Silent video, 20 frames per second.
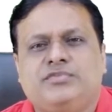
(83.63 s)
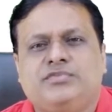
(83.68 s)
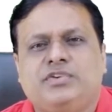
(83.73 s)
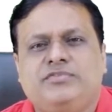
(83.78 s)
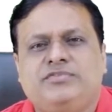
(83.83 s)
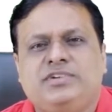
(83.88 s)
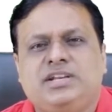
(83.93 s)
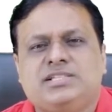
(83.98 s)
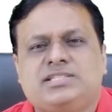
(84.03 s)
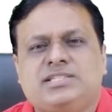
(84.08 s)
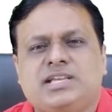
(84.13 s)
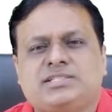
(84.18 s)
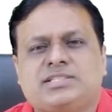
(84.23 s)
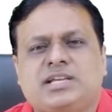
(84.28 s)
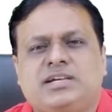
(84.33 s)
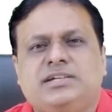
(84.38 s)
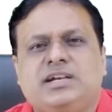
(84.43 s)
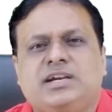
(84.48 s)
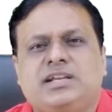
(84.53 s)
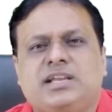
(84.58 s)

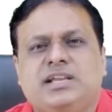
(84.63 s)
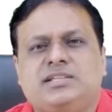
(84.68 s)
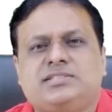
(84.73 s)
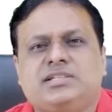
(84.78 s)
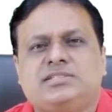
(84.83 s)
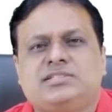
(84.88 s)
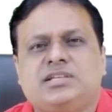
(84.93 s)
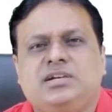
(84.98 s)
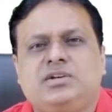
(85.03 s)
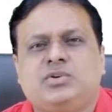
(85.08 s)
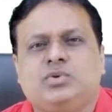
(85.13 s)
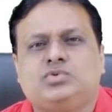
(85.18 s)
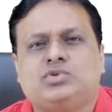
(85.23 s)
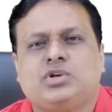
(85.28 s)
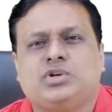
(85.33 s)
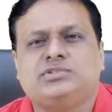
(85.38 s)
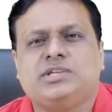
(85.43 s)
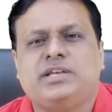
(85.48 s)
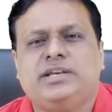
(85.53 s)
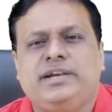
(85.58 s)
5600 cases in
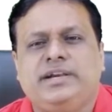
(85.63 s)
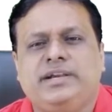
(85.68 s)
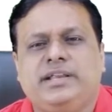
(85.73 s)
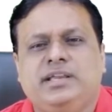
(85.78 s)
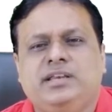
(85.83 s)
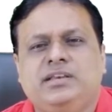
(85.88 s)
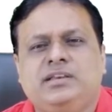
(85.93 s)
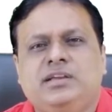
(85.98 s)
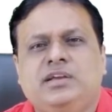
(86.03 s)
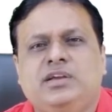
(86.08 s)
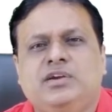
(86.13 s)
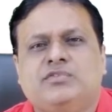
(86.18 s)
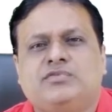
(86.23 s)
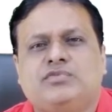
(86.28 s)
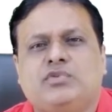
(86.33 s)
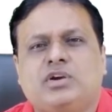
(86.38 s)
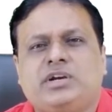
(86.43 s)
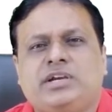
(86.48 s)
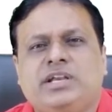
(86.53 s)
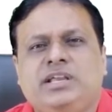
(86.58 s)
2018,
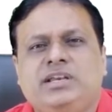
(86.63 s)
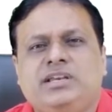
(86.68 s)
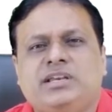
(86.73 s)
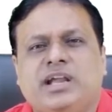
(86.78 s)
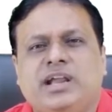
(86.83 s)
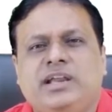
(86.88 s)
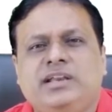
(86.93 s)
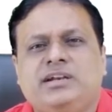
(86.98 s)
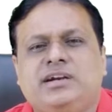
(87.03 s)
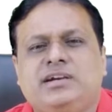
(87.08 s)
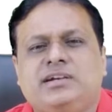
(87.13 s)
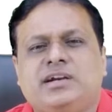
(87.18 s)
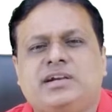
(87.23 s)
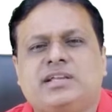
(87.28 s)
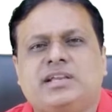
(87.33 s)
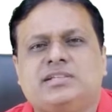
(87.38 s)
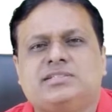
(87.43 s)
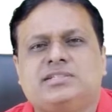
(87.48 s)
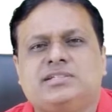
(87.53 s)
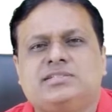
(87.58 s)

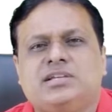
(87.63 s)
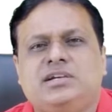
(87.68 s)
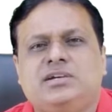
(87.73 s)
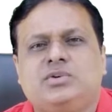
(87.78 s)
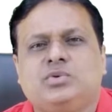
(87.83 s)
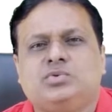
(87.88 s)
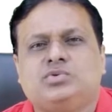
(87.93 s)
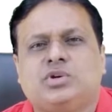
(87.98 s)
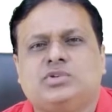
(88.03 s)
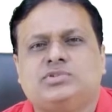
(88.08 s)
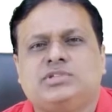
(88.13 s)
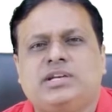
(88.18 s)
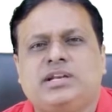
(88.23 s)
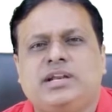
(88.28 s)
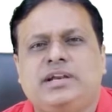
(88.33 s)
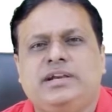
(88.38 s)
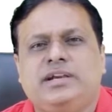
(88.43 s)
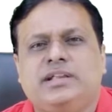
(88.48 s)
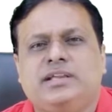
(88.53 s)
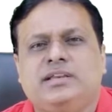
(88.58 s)
4900 cases in
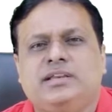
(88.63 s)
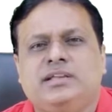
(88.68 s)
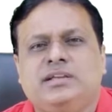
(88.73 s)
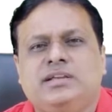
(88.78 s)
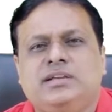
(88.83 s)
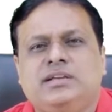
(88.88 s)
2019.